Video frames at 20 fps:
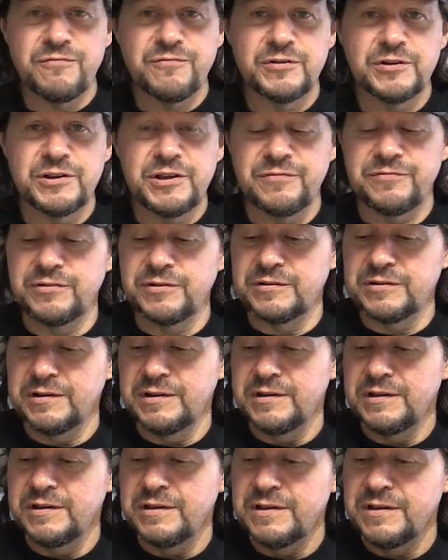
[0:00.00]
for different
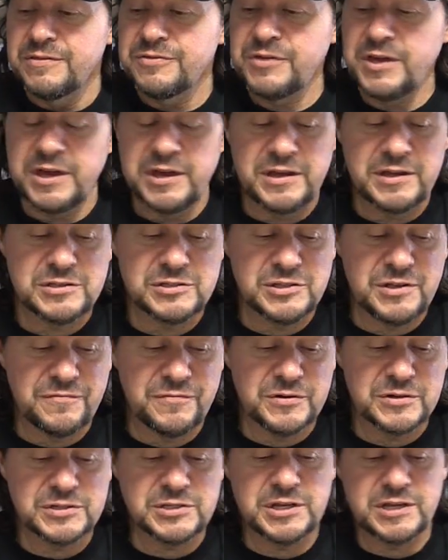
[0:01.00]
things,
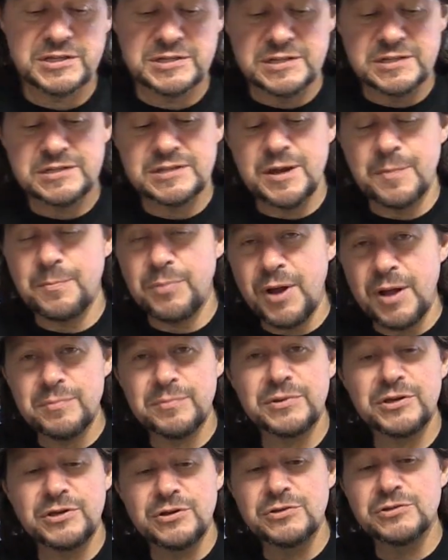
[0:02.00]
different seasons. I
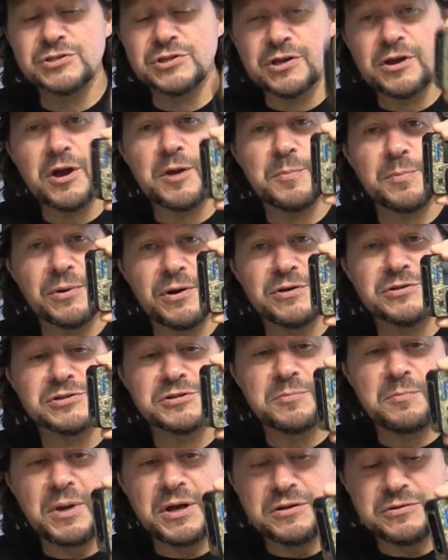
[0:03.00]
probably use the GoPros the
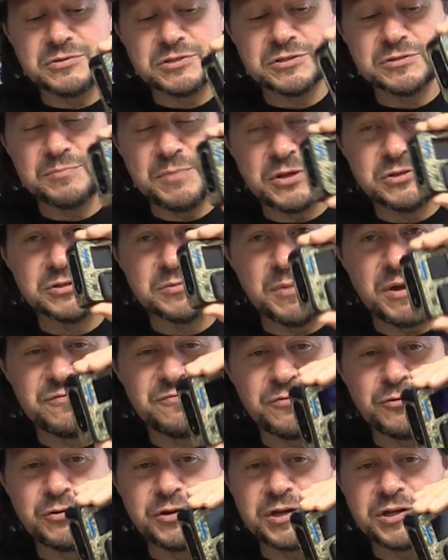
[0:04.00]
most. Most of my
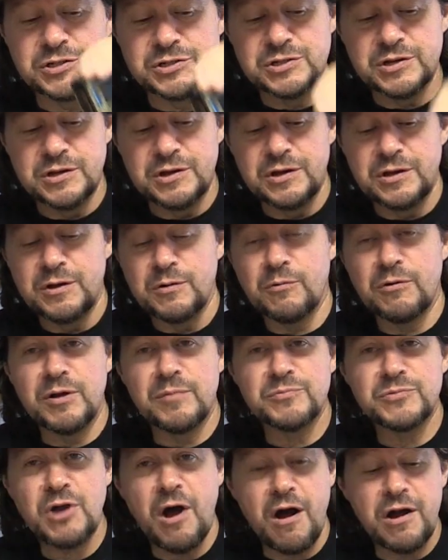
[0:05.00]
footage where
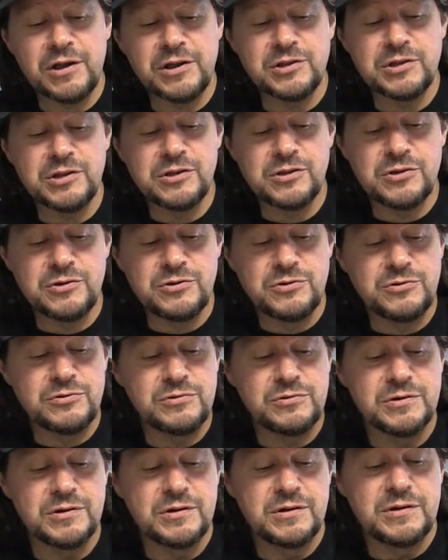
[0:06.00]
I'm talking to you
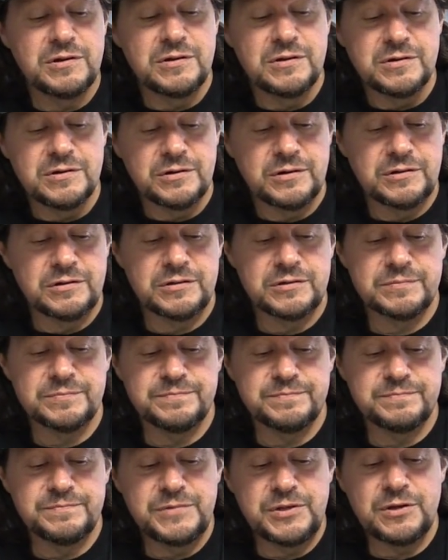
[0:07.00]
or
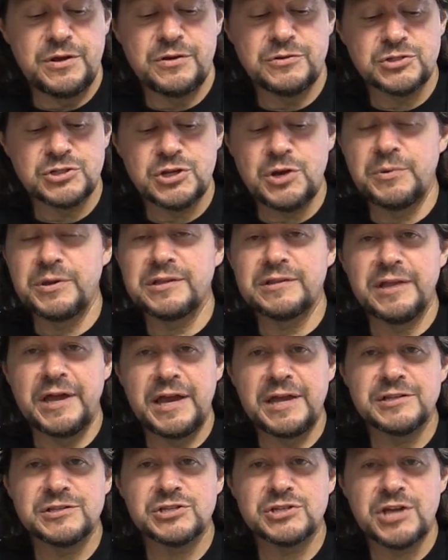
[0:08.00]
showing
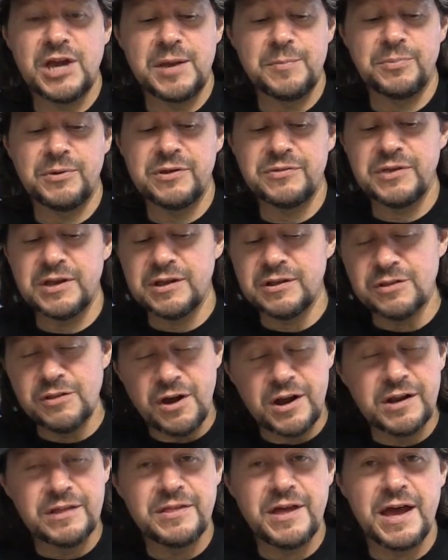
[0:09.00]
landscape or anything, a
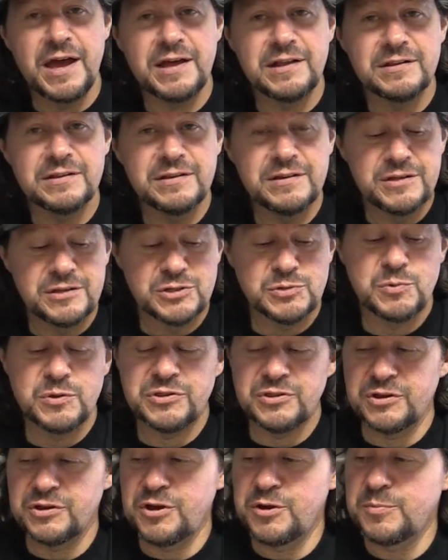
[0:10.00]
lot of that is with
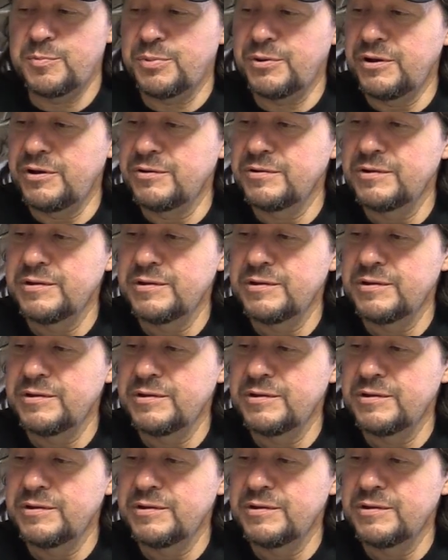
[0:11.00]
a GoPro.